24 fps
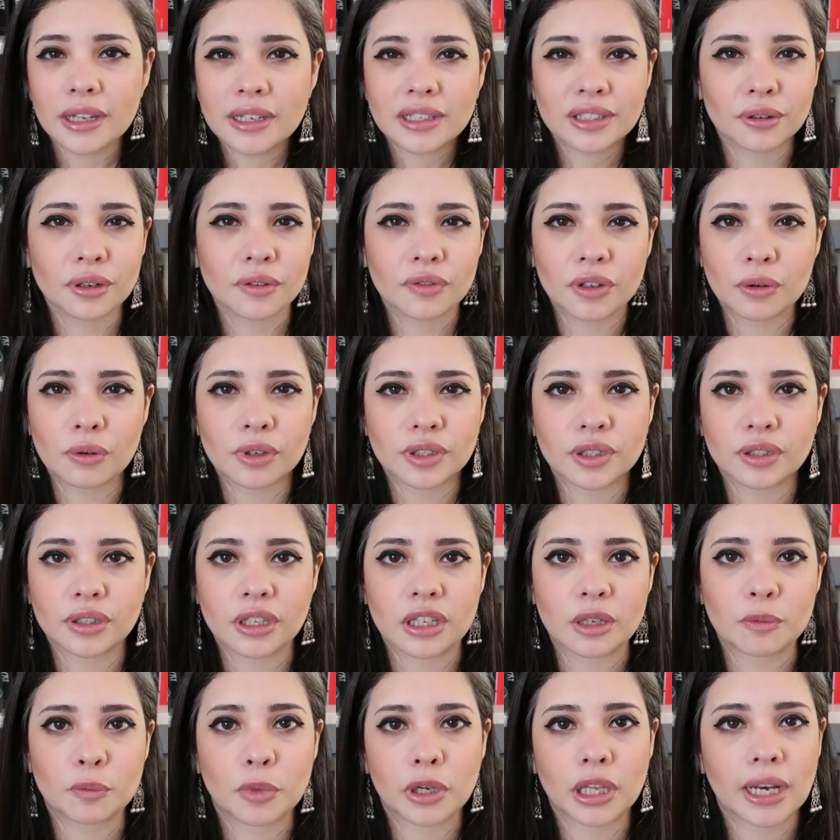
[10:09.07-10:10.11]
So if he wants to
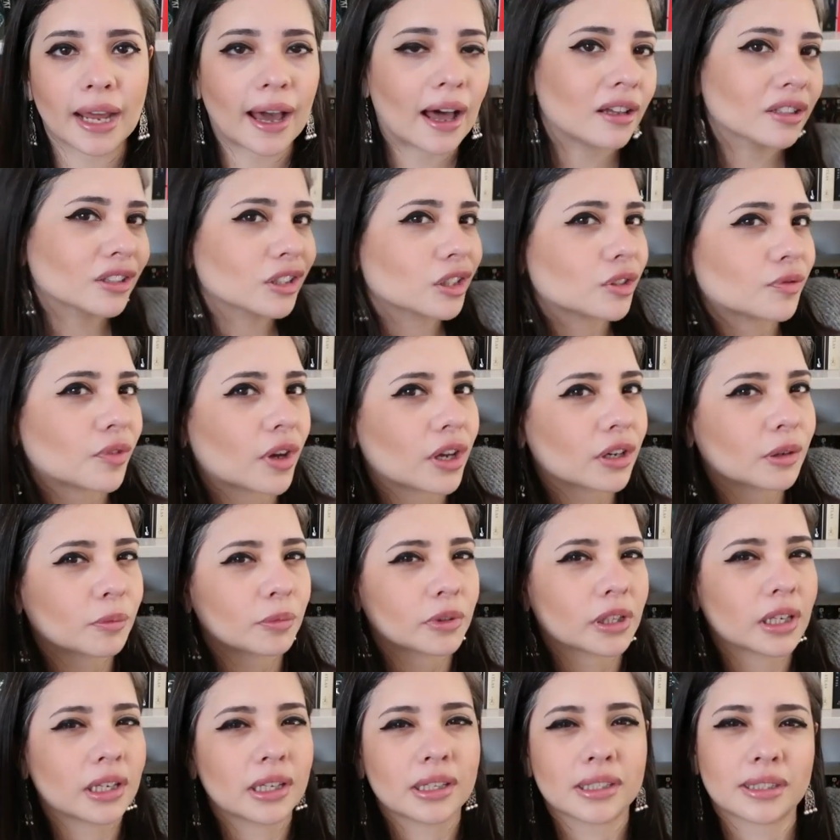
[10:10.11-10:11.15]
keep it, I'll just find a
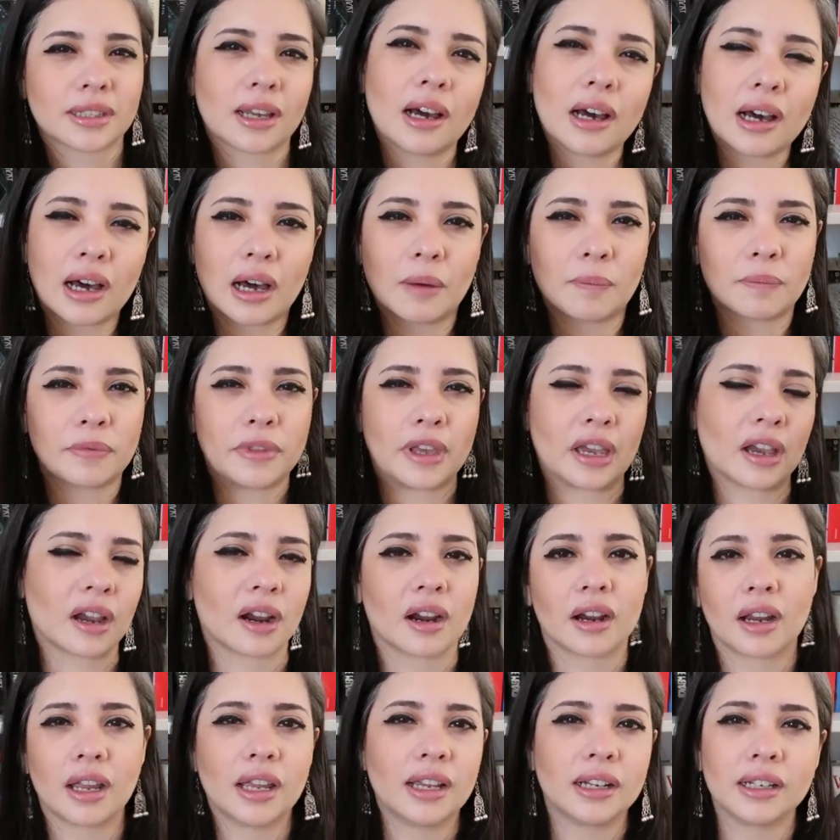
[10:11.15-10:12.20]
place up
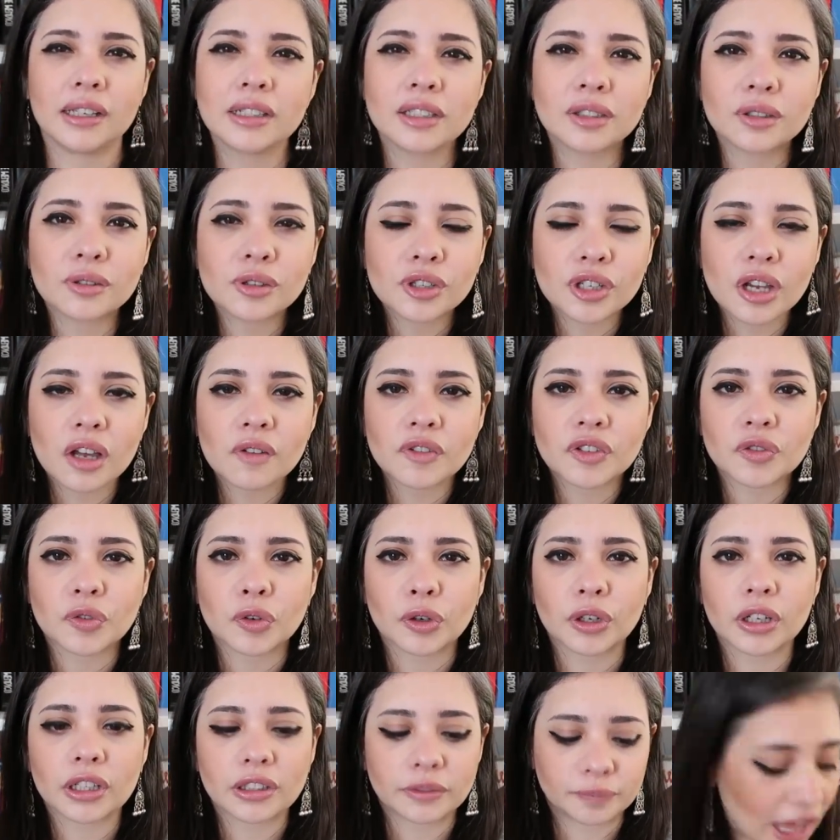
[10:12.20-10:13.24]
there in his two shelves for it.